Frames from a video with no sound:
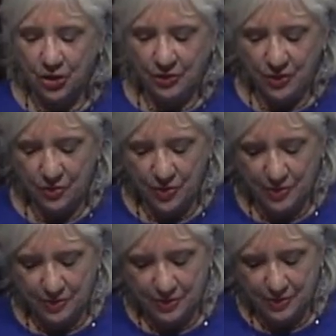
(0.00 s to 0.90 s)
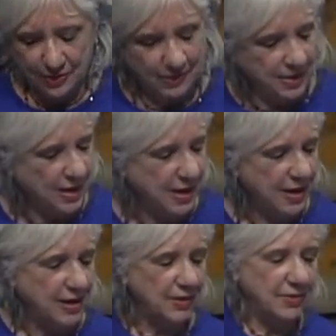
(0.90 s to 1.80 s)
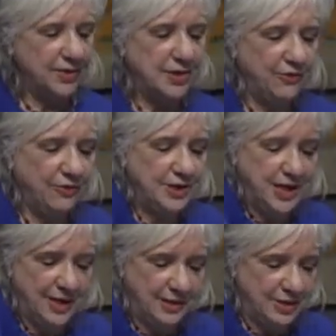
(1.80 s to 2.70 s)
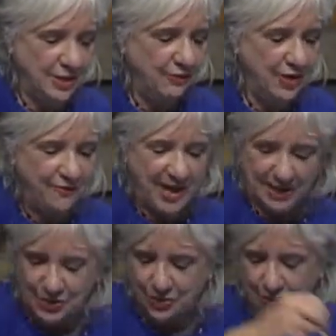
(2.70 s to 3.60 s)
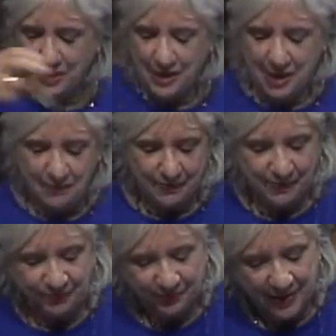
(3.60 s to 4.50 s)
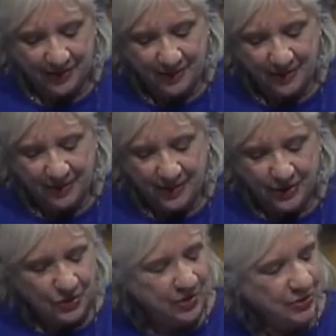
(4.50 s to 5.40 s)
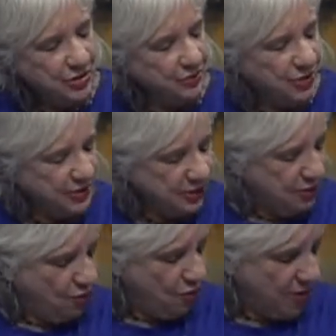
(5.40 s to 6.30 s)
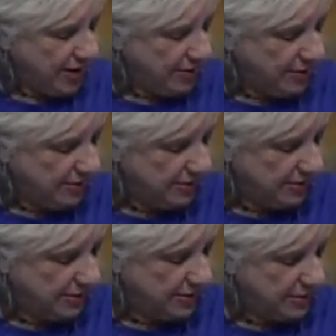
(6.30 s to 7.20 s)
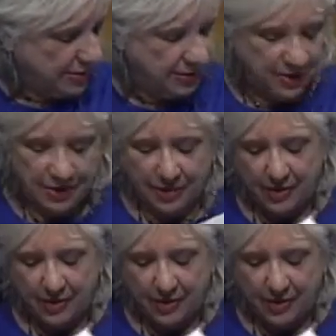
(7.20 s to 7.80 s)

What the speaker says: you the different effects you can get. So I'm just putting some water on